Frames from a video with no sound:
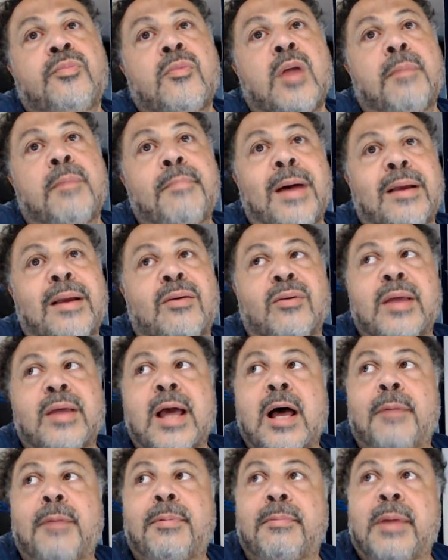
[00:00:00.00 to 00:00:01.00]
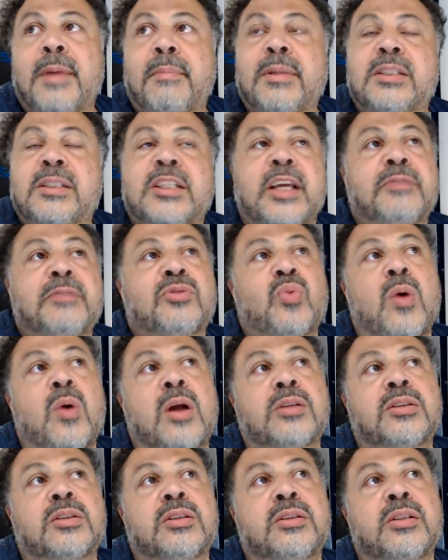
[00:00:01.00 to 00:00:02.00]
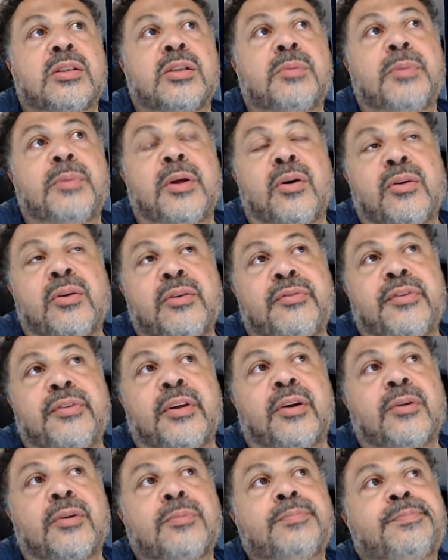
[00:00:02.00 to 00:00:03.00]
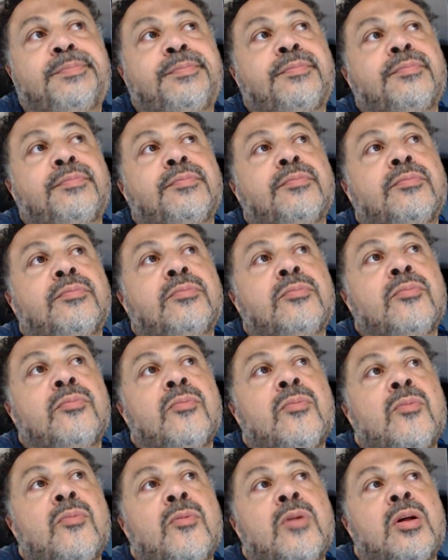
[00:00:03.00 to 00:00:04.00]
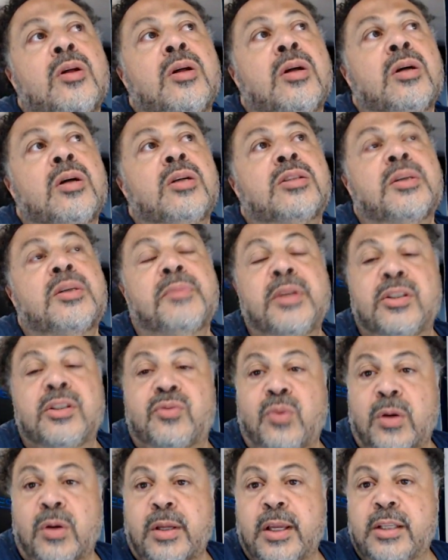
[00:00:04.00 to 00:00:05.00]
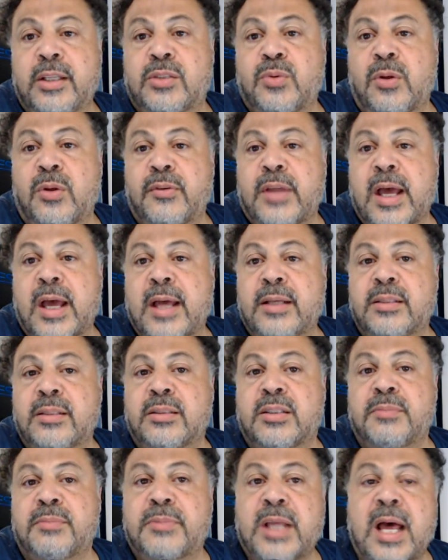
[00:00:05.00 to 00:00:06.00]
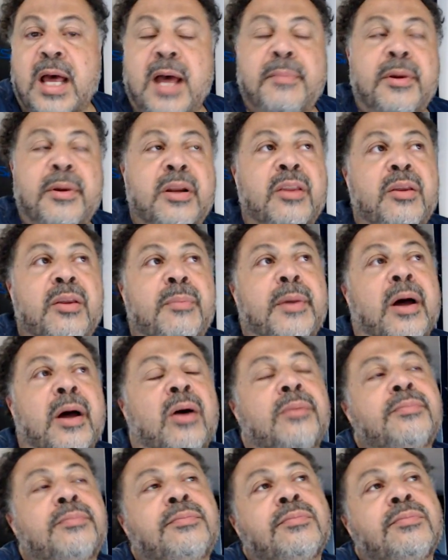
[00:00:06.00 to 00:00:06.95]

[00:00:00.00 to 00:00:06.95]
Michael Gallup and maybe James Washington will be on the field. Some of these rookies will have gotten some time under their belt.